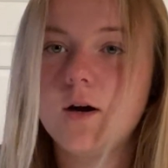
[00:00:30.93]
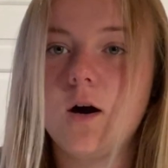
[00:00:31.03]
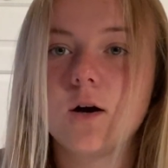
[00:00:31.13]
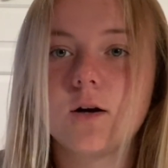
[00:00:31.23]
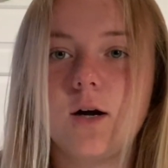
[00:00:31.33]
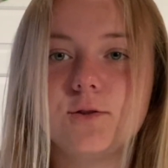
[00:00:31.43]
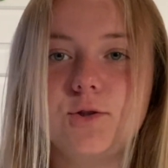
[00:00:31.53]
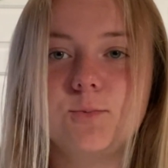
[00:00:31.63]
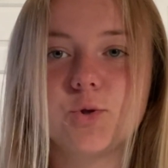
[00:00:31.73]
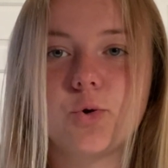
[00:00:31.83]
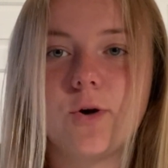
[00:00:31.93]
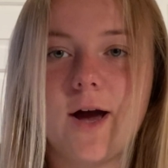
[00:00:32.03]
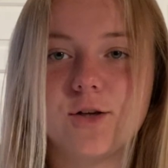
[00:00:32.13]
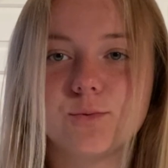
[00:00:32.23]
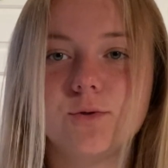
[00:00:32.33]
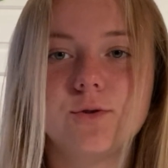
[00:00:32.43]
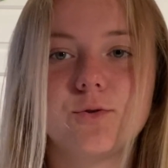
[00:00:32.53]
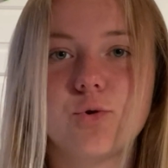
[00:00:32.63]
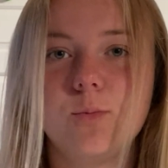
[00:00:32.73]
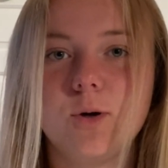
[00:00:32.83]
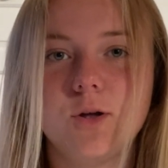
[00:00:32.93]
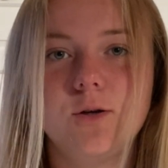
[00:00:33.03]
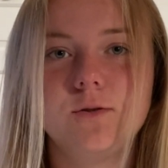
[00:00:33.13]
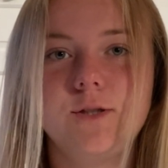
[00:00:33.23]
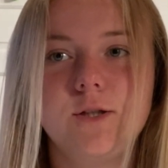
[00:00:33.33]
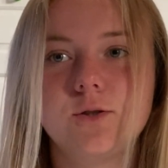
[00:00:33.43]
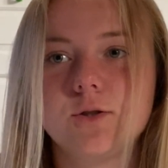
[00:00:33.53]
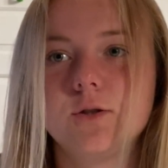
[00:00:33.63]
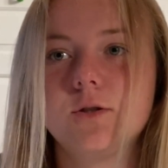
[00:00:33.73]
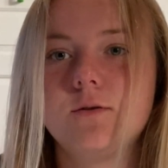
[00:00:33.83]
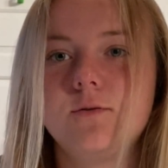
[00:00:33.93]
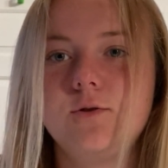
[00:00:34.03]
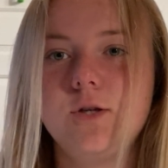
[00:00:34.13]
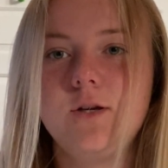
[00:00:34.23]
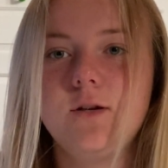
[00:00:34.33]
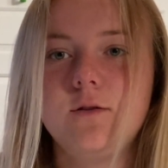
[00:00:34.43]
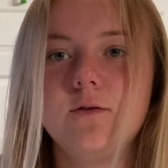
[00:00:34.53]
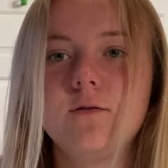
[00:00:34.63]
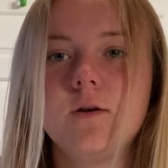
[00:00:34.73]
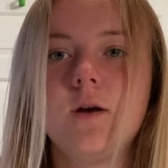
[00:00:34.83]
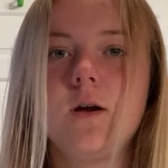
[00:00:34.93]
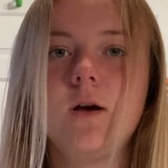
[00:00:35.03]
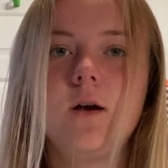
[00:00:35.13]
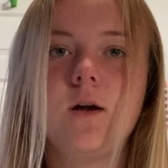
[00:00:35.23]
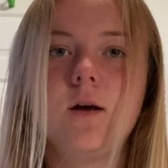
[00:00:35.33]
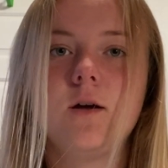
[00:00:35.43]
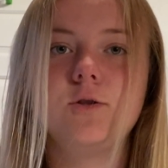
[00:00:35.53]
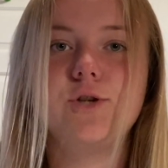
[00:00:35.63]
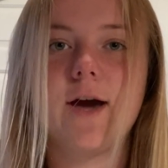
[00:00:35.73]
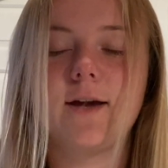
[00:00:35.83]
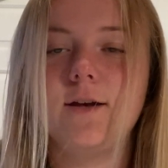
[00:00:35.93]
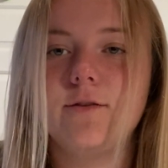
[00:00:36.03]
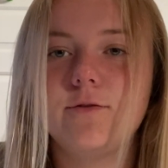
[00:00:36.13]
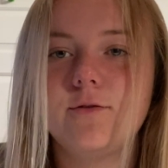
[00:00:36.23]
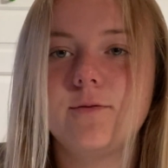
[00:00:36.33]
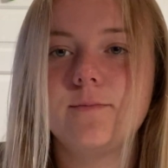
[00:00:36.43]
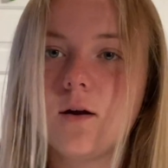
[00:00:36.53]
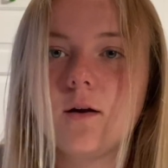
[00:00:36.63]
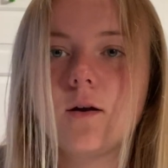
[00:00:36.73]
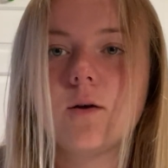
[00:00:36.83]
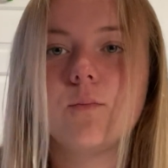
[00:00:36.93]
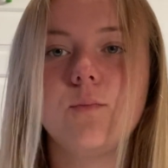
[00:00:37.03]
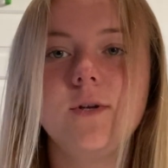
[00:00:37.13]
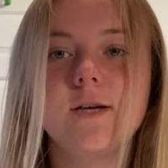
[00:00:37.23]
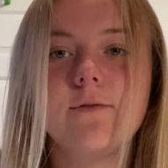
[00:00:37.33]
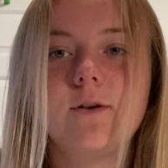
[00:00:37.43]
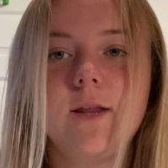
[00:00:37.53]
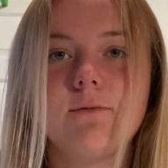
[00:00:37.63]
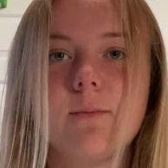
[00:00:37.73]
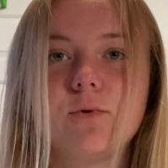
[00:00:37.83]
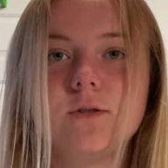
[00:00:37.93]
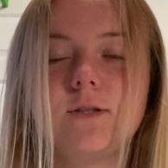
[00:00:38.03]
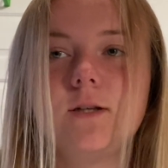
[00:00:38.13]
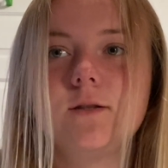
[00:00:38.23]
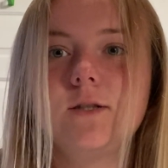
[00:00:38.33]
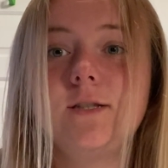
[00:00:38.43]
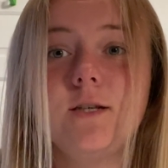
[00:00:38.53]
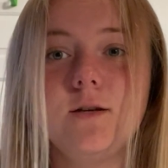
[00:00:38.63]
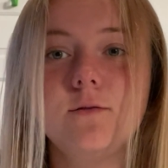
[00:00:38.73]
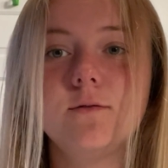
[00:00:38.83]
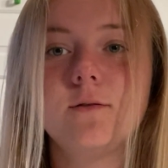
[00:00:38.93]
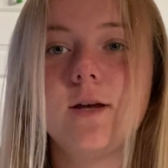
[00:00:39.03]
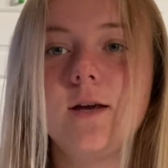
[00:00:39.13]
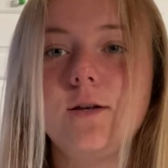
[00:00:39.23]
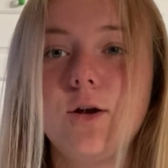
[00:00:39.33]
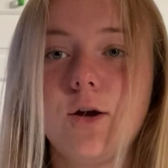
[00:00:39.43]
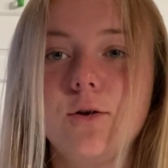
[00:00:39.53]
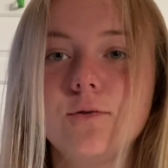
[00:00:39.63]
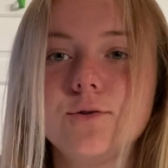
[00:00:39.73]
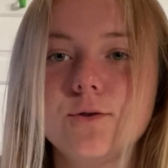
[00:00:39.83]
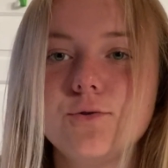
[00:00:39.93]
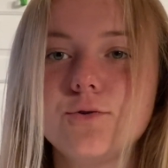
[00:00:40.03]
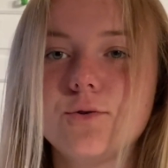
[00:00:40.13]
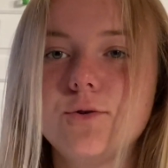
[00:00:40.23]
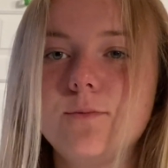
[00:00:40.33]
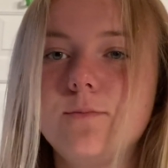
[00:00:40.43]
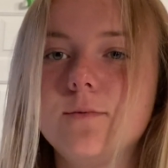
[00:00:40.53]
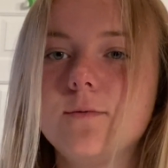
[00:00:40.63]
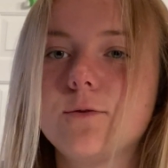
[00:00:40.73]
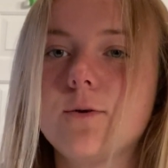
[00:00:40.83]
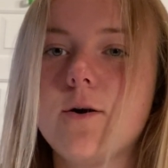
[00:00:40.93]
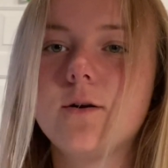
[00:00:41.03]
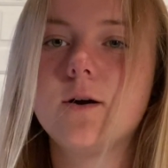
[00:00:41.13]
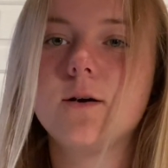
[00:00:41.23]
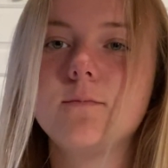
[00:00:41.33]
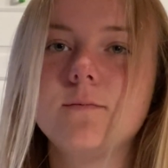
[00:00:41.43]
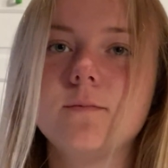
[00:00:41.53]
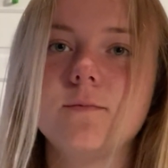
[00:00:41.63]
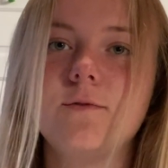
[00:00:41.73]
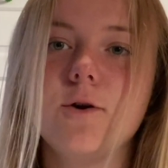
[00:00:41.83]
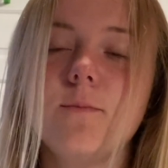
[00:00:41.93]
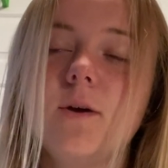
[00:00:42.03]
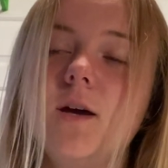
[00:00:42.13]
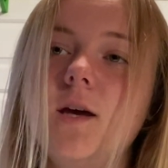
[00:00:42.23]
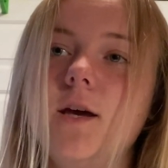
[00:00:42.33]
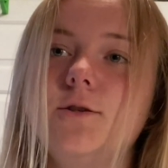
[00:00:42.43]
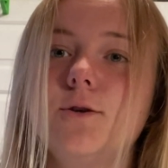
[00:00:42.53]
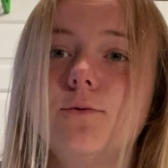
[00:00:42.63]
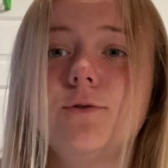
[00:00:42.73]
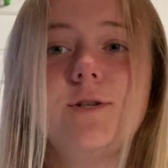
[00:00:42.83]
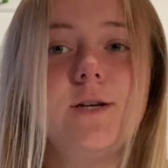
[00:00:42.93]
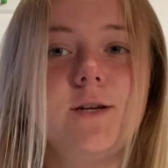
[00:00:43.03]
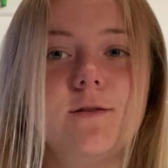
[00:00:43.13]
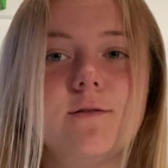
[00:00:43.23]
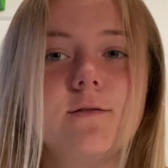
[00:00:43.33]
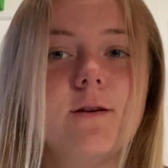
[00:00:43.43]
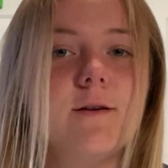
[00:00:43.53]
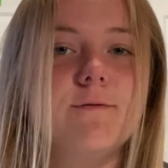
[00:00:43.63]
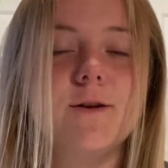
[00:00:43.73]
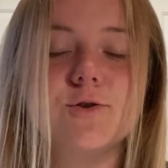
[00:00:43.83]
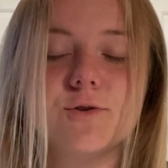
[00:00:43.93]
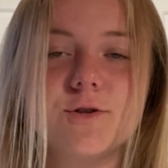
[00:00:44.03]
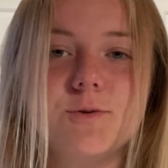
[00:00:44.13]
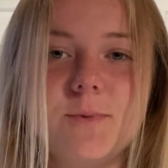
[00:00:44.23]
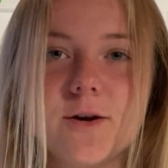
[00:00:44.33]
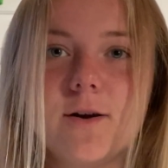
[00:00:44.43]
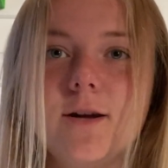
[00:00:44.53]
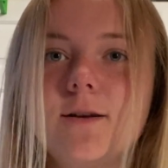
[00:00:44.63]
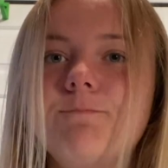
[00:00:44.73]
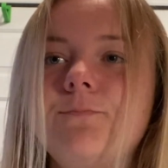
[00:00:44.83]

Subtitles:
Our costumes are casual. They're normal clothes, t-shirts, jeans, jackets. We definitely represent the teen and young adult social group throughout our film. It shows teens' adventurous spirit